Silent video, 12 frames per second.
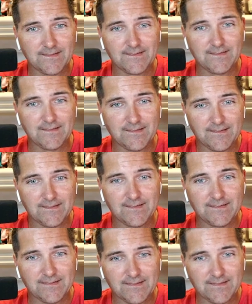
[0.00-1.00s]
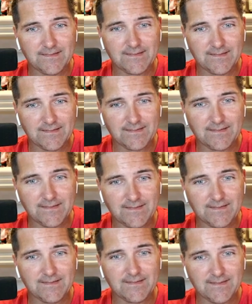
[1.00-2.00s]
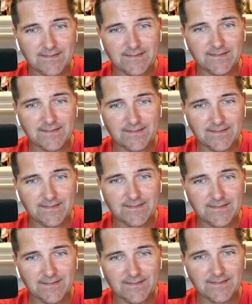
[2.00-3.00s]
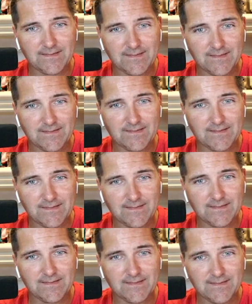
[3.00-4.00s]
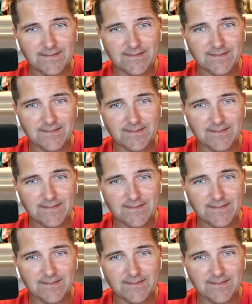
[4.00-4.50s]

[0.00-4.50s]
(silent)